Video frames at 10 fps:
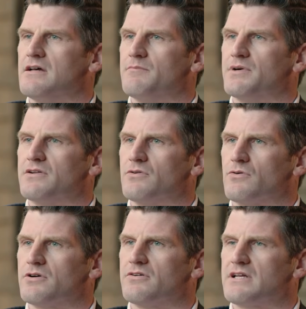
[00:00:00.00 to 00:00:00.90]
But in
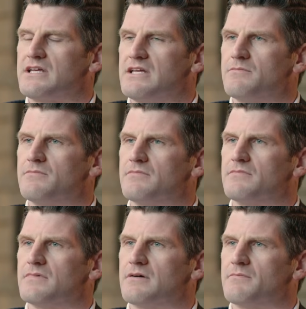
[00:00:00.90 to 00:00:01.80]
order to keep
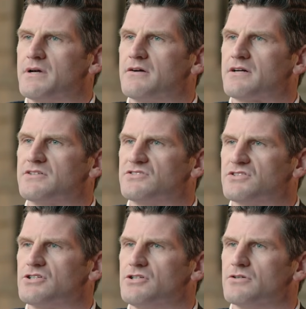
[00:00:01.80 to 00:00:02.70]
America
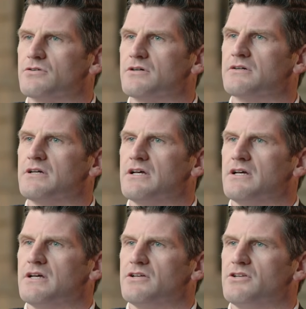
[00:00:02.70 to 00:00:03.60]
secure,
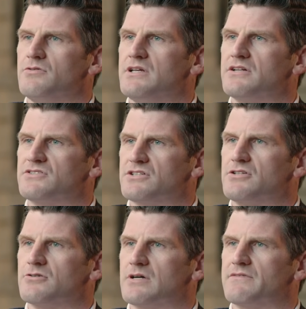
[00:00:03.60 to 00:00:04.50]
you need a
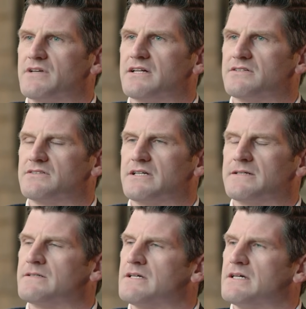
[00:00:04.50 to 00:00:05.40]
secure
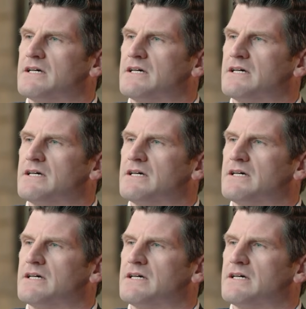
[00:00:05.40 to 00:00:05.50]
Afghanistan.